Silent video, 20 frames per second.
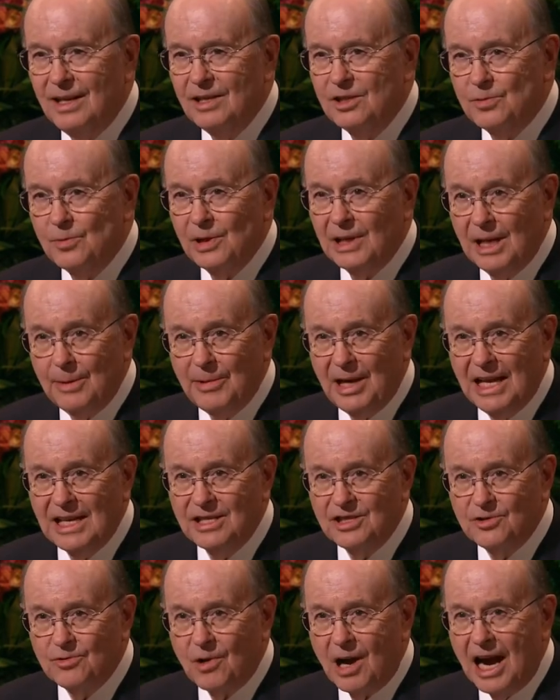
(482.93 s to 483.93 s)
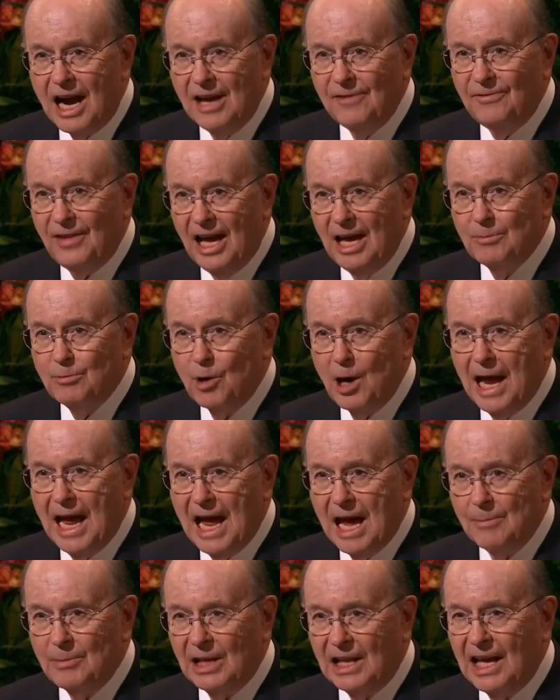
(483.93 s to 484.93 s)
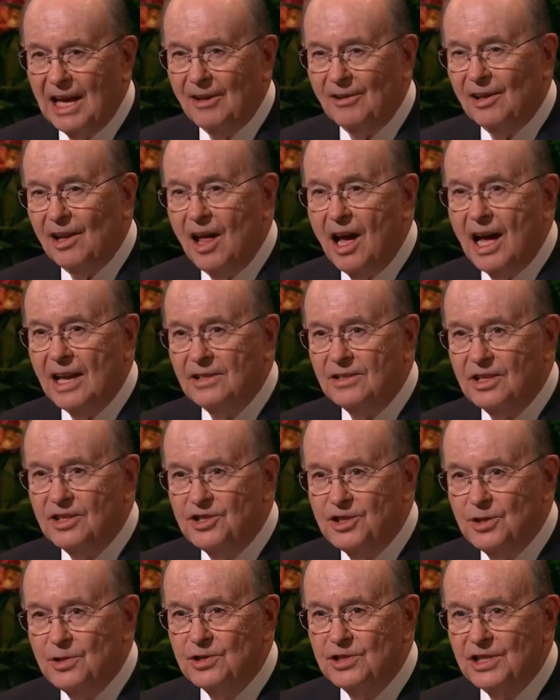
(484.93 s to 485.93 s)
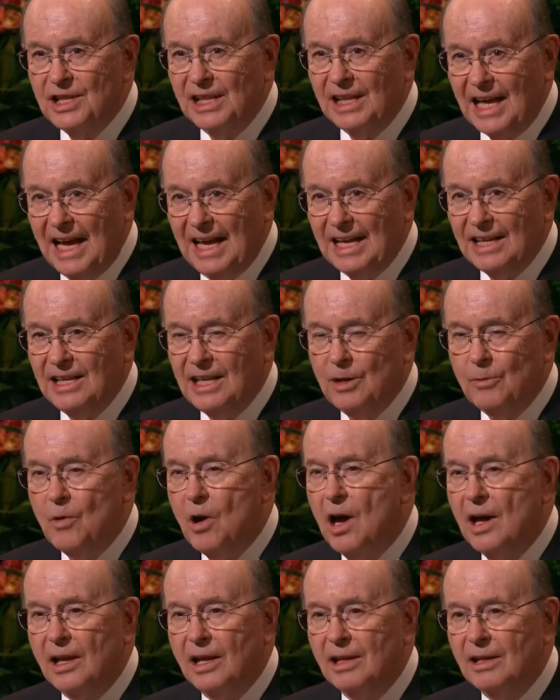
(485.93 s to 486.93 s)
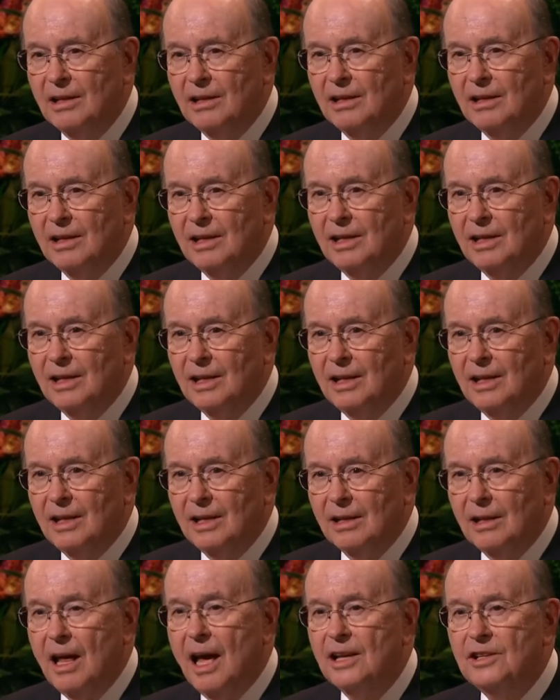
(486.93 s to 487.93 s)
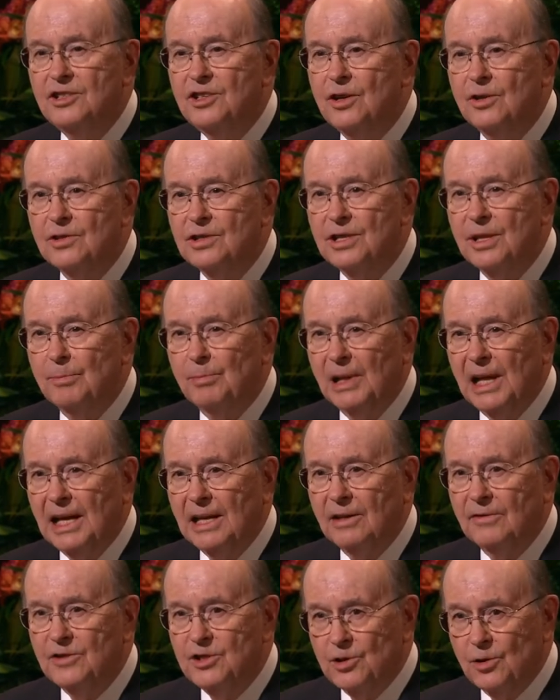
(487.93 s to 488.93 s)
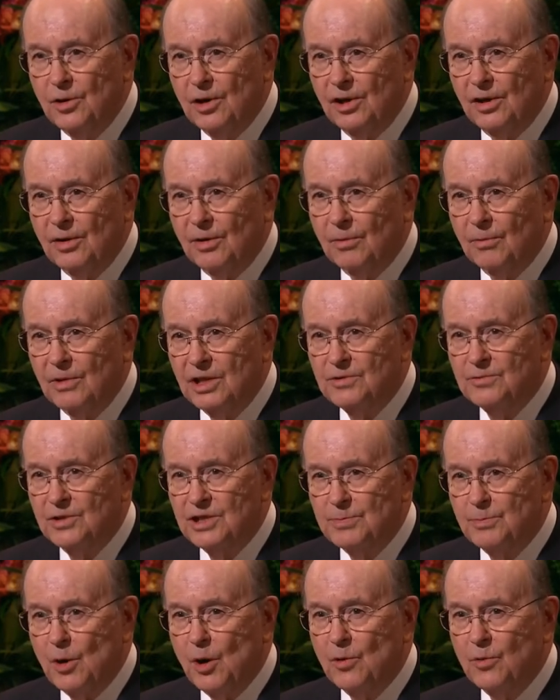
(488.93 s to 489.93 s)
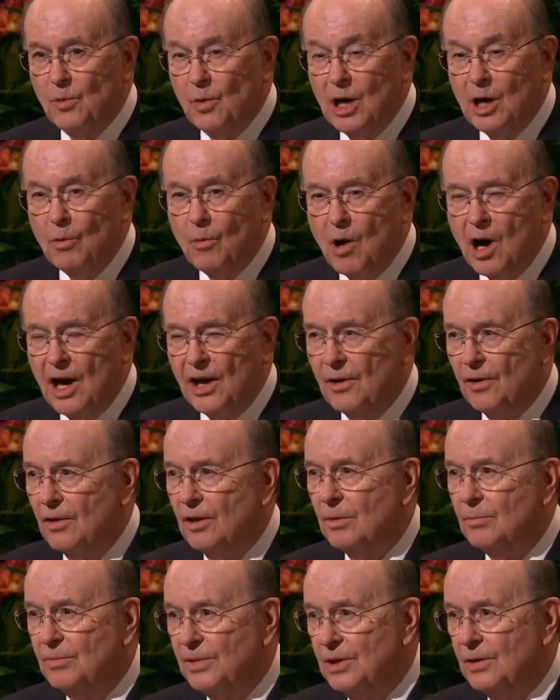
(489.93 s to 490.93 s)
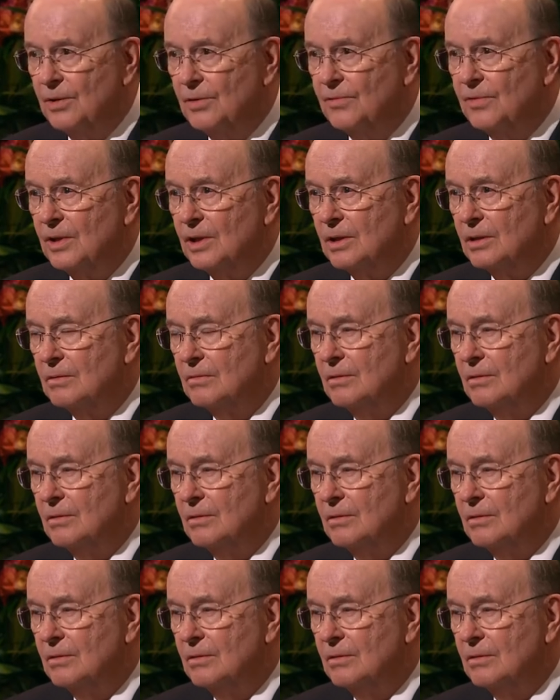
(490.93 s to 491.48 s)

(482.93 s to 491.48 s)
To eliminate strife, Abraham allowed Lot to choose the land he wanted. Lot chose the plain of Jordan, which was both well-watered and beautiful.